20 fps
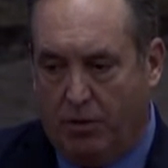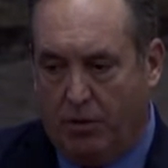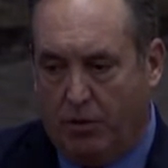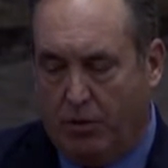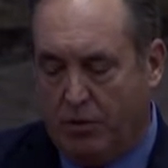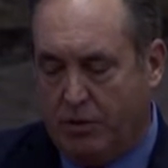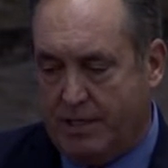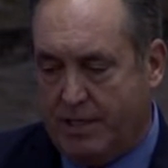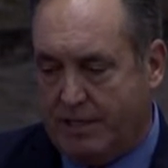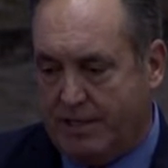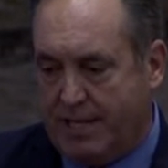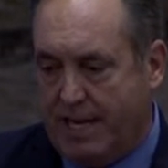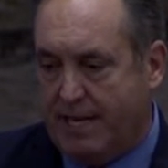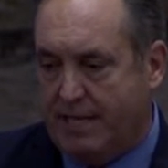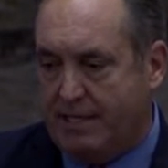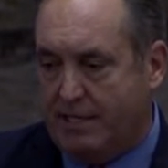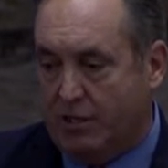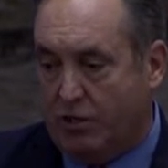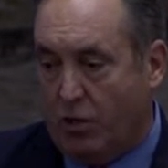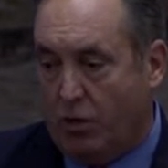For those
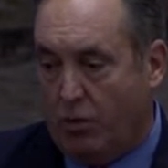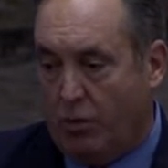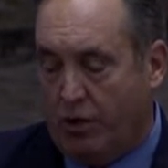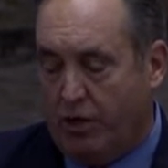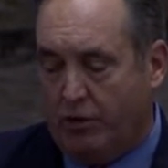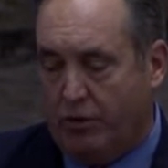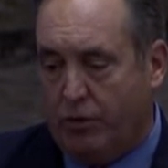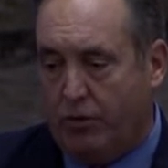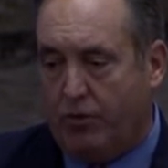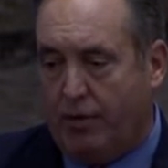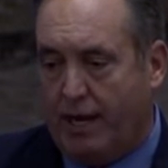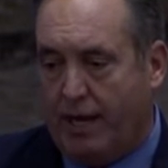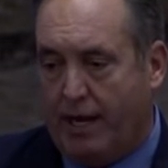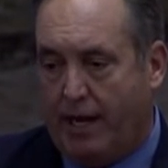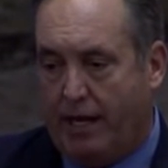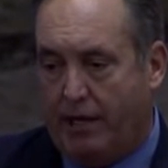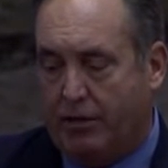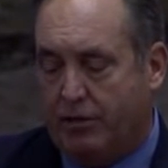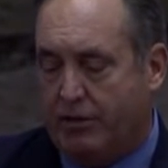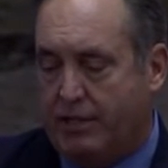states that don't want to do
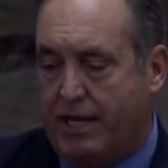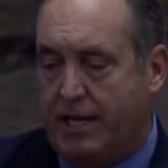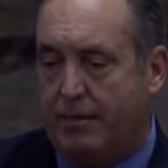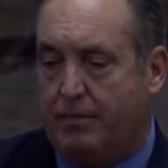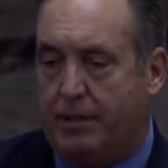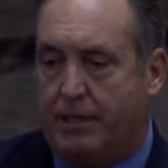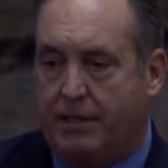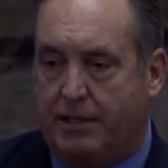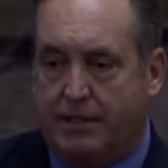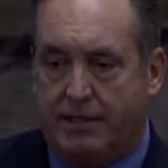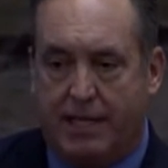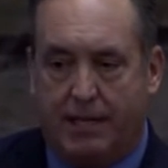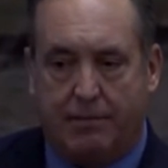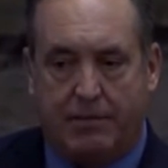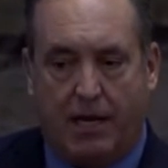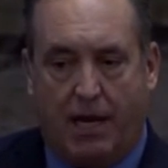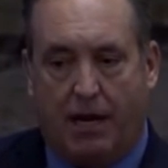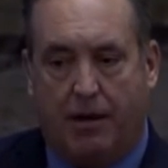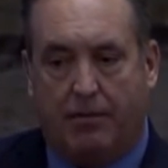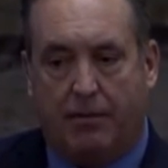that, I understand, but at the
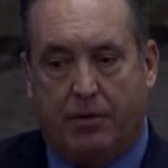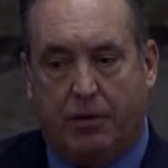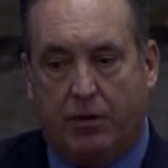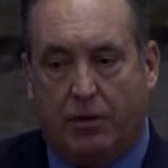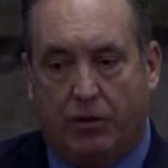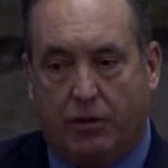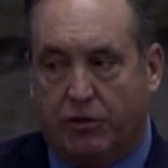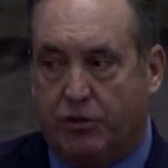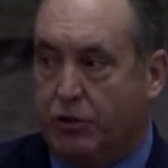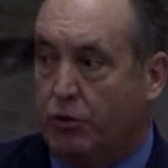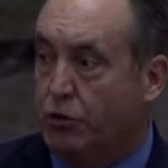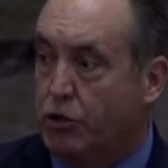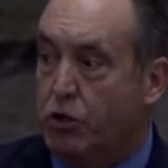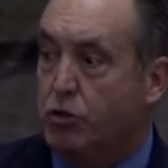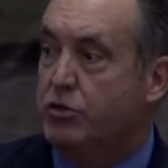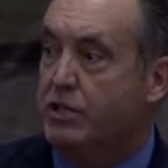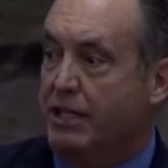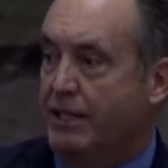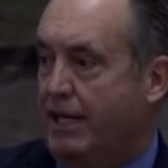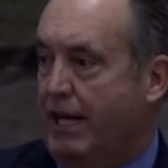same time, they're still
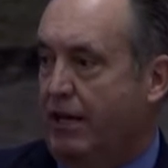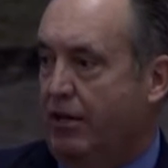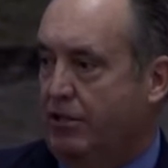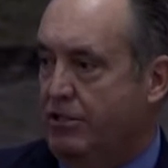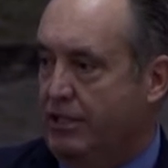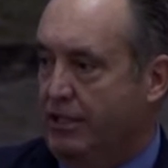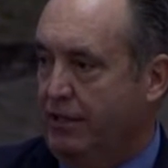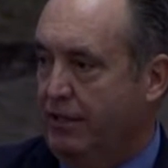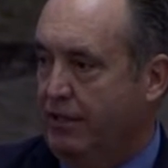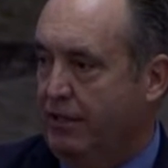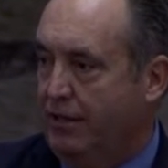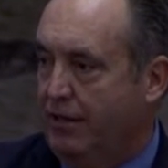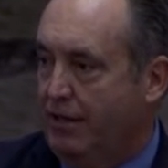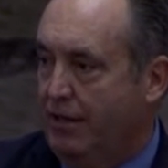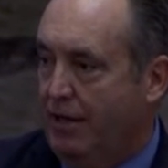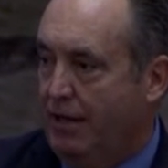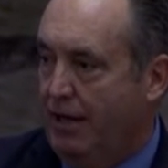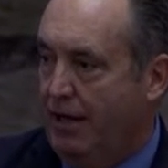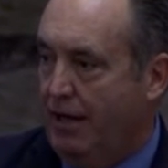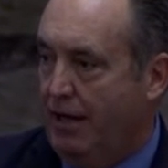using the energy.
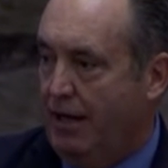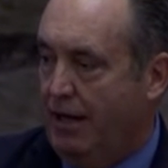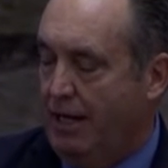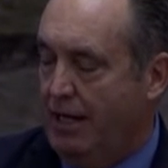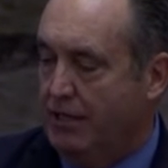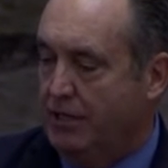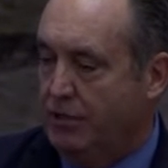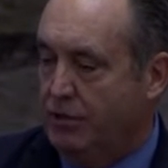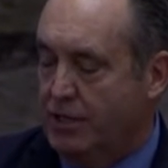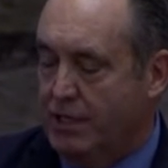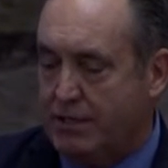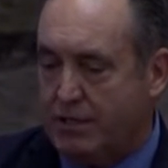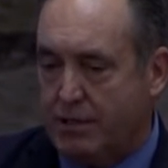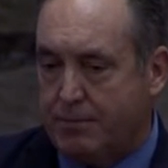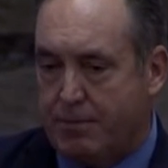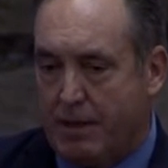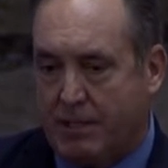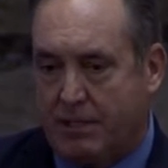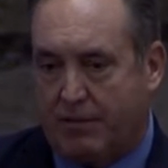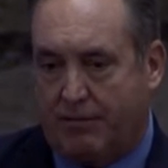And so this
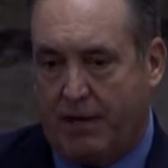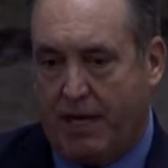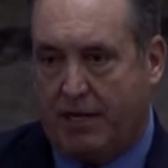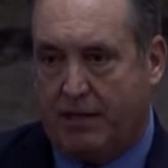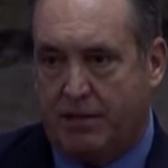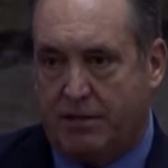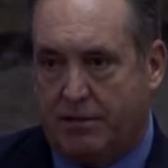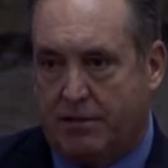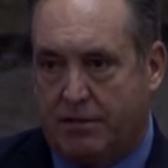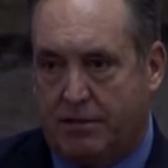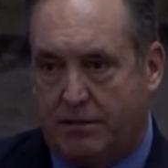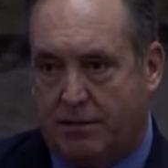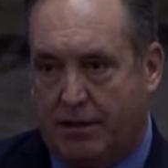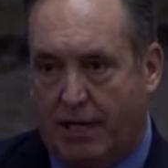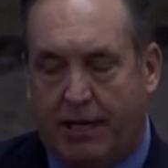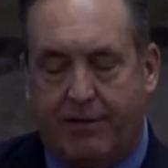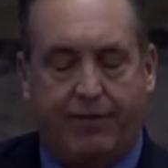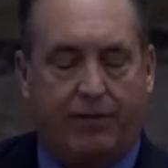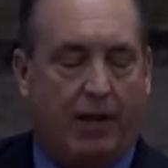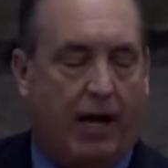is Pennsylvania's
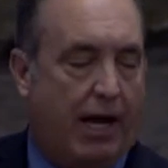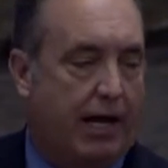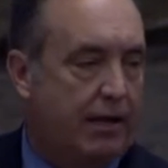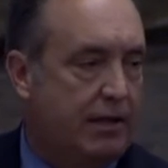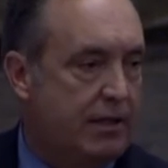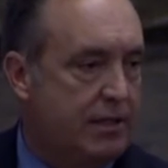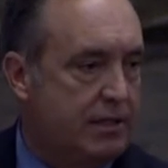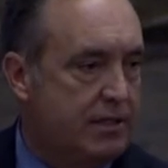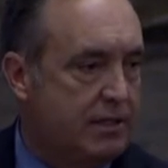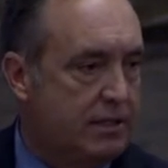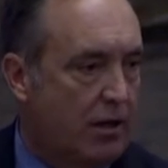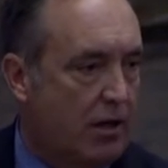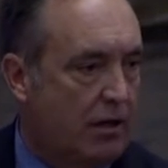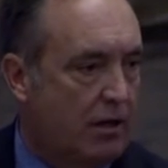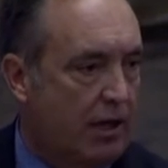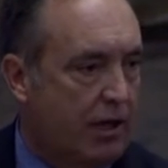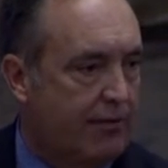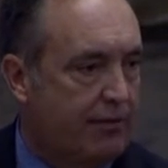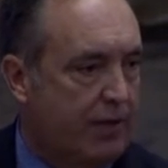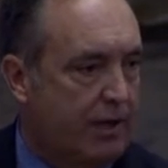lifeline. This is
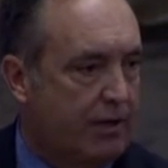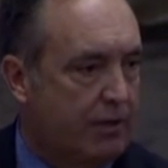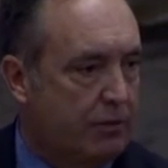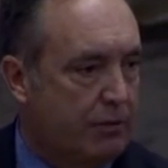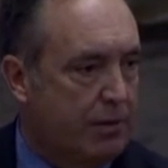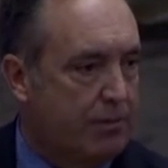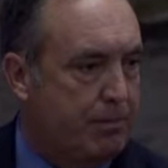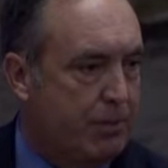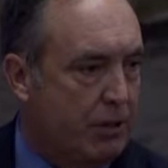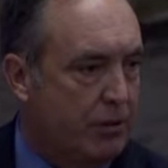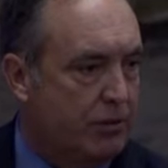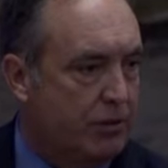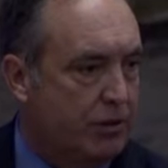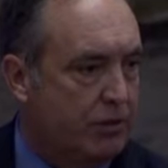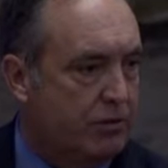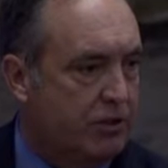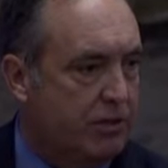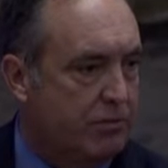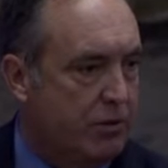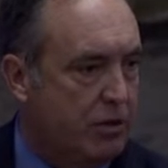our lifeline to rebuild
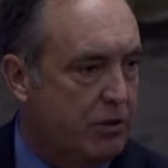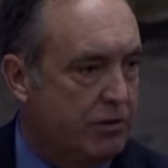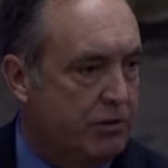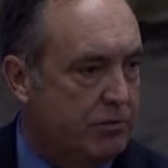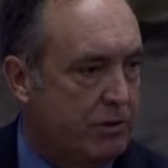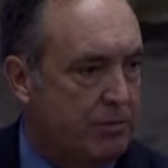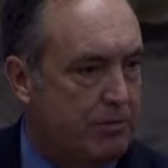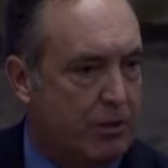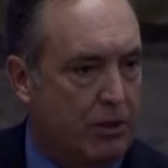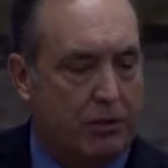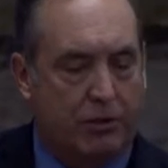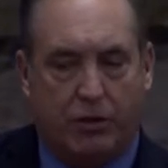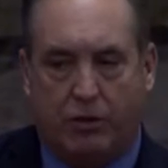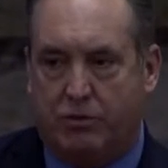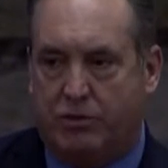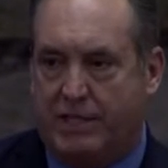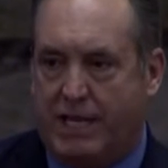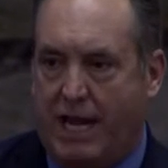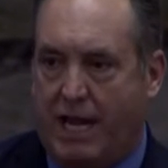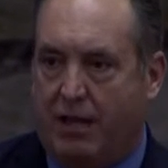those communities, rebuild
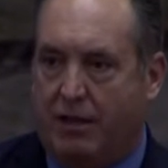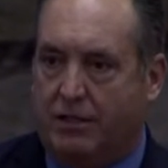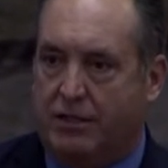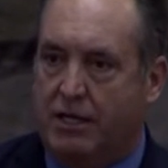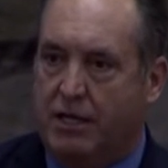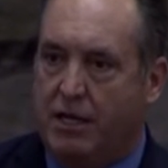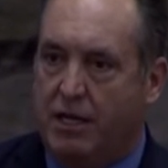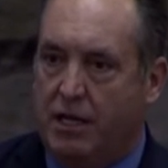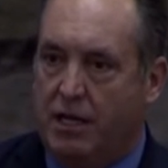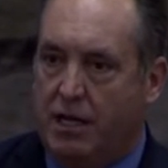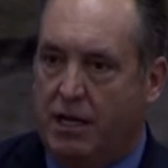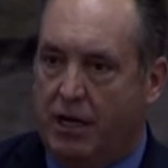those towns,